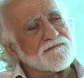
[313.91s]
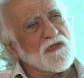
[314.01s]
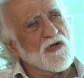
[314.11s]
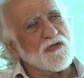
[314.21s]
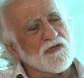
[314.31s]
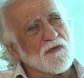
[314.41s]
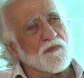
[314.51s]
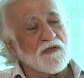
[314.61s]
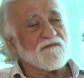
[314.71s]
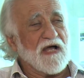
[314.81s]

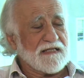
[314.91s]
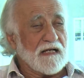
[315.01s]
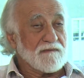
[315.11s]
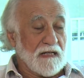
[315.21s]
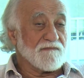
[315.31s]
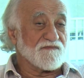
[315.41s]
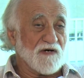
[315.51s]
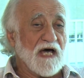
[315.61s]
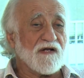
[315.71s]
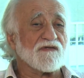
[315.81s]
in fact, I'm
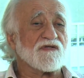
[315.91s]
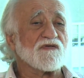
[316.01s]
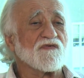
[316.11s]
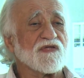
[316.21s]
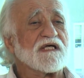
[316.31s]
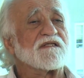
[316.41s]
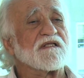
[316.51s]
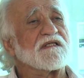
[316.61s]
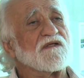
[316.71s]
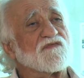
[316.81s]
flattered that you think
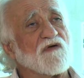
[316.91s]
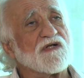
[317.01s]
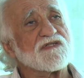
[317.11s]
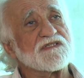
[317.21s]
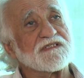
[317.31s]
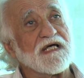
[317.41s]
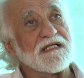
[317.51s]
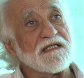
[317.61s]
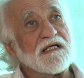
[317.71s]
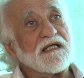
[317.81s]
that the instruction
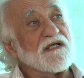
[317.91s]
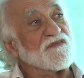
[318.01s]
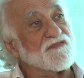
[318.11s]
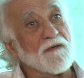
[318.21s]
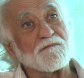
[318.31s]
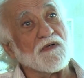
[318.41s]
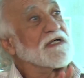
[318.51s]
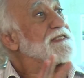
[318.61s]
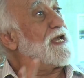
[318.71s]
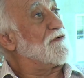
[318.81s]
set is simple
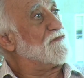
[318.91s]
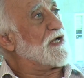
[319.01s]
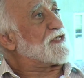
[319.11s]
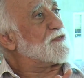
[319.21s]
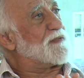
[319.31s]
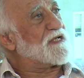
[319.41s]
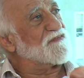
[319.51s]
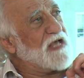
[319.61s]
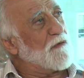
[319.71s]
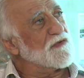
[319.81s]
and yet rich,
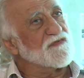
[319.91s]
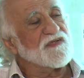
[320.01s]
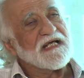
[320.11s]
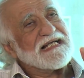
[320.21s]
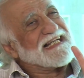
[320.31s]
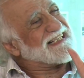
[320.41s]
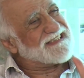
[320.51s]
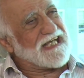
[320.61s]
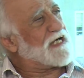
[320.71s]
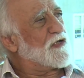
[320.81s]
because that was
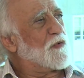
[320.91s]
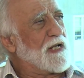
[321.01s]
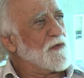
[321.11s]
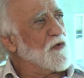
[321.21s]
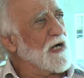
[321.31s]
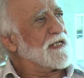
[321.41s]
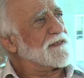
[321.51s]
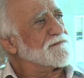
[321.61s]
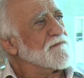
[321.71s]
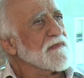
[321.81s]
exactly what I wanted.
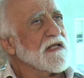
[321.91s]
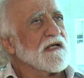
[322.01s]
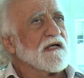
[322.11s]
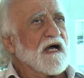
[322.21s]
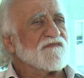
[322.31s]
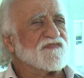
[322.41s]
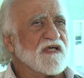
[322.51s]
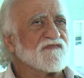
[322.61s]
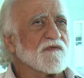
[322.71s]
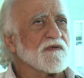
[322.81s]
I've
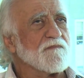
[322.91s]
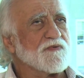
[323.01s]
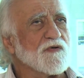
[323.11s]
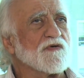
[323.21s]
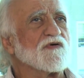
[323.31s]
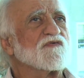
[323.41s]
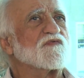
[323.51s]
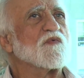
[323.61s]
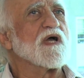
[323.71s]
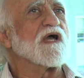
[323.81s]
seen some computers
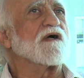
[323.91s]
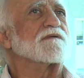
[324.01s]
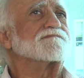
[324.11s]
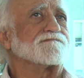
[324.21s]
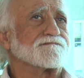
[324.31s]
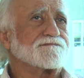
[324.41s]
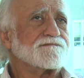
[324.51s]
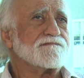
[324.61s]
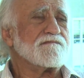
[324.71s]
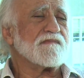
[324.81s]
where
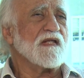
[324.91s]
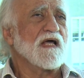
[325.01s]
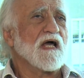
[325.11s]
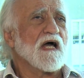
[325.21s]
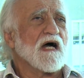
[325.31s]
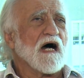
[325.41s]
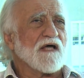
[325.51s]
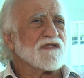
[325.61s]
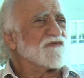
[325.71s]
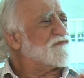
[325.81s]

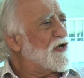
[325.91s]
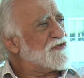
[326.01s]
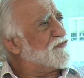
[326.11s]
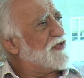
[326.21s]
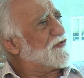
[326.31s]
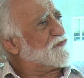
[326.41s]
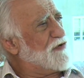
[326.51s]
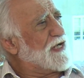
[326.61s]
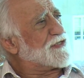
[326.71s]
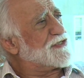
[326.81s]
the instruction set is
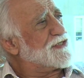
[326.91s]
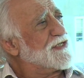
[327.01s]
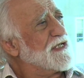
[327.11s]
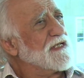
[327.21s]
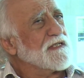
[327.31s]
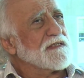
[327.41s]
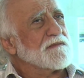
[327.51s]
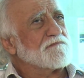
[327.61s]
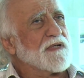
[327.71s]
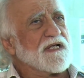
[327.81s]
rich,
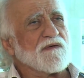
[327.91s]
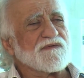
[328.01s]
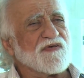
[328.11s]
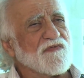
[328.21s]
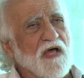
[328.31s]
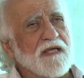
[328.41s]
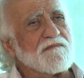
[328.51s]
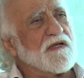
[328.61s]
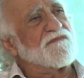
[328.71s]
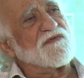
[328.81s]
but it's a
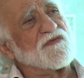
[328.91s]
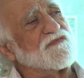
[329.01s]
nightmare for the